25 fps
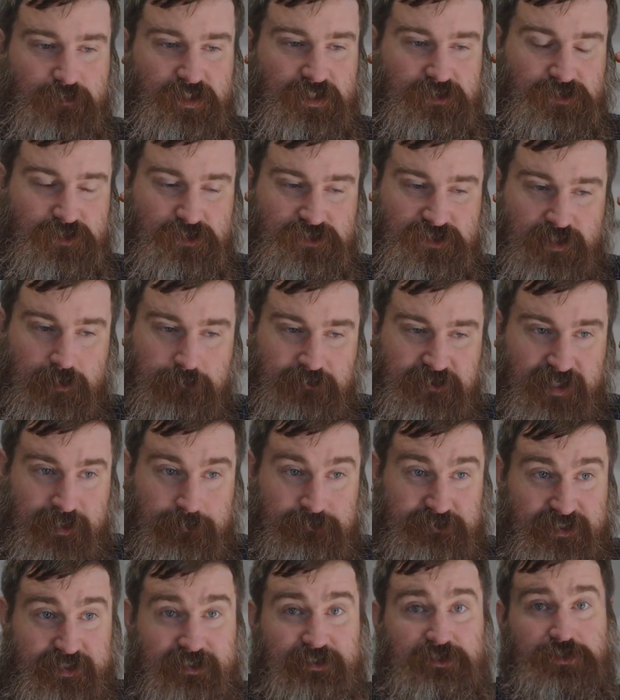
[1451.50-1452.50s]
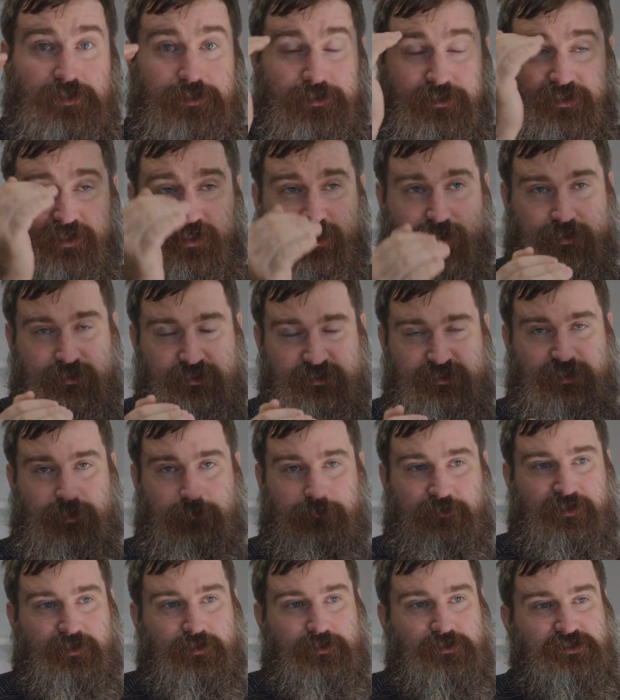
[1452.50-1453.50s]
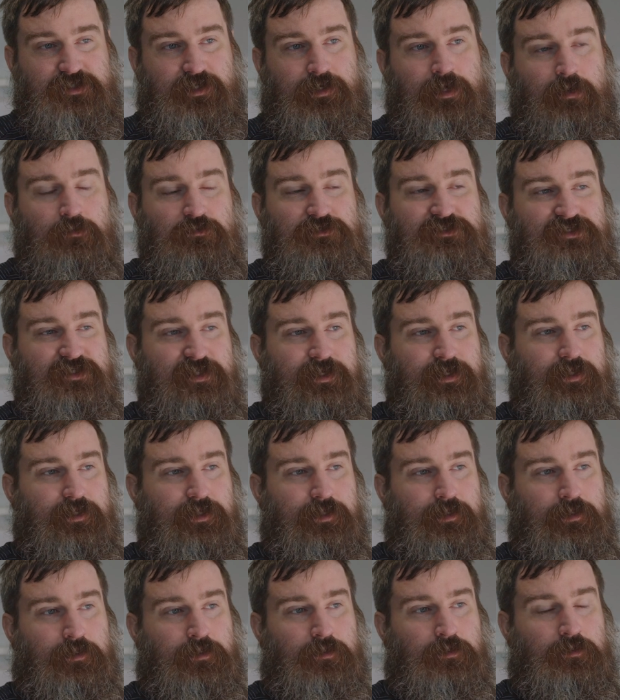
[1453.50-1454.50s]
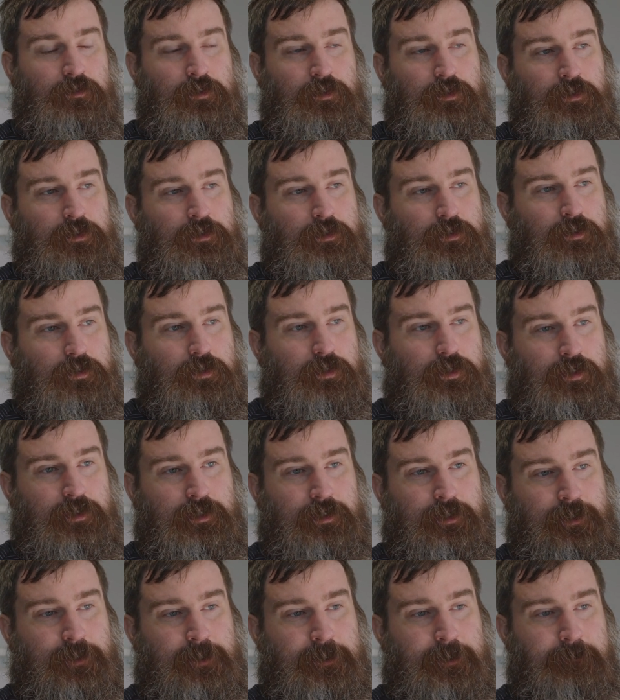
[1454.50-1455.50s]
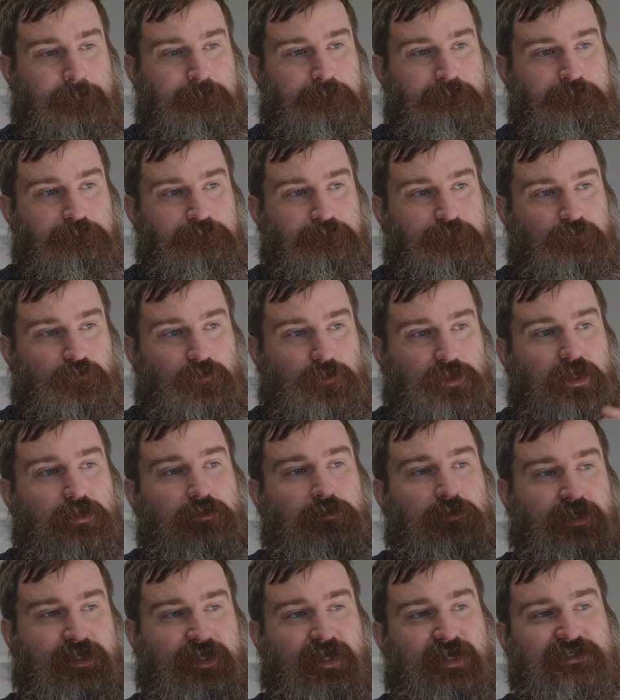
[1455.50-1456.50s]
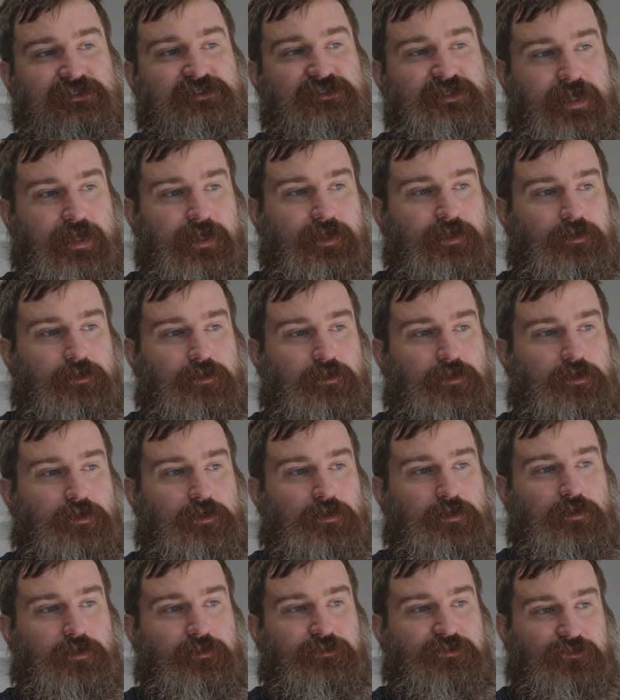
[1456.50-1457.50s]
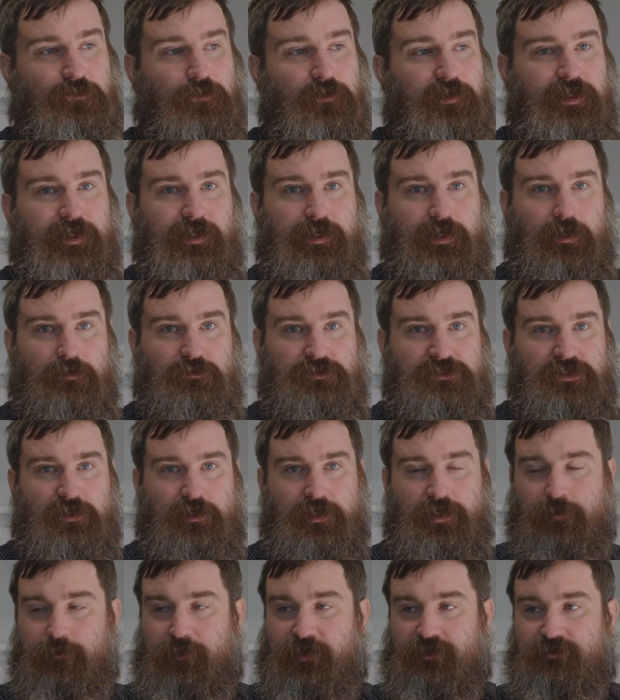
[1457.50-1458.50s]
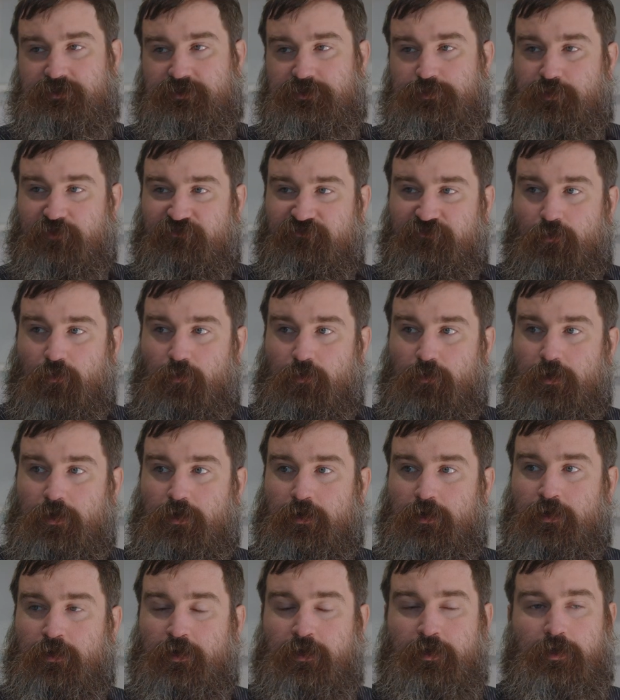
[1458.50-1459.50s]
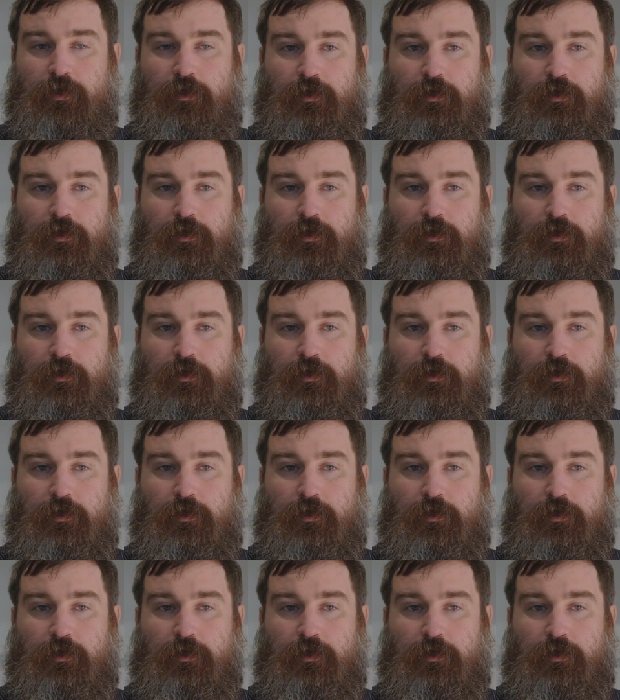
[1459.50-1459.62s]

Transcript: so sometimes it is good to kind of skip this. And I was thinking like Isaiah 3, I was talking about this before.